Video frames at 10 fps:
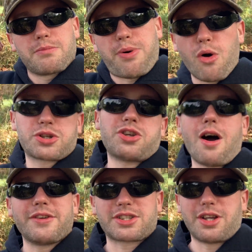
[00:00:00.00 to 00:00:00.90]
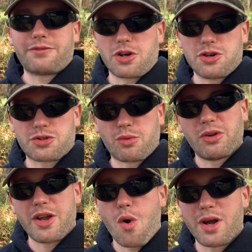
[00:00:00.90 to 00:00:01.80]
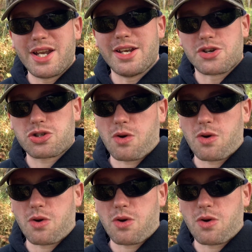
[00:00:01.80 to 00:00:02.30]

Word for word: post office lifters really only need to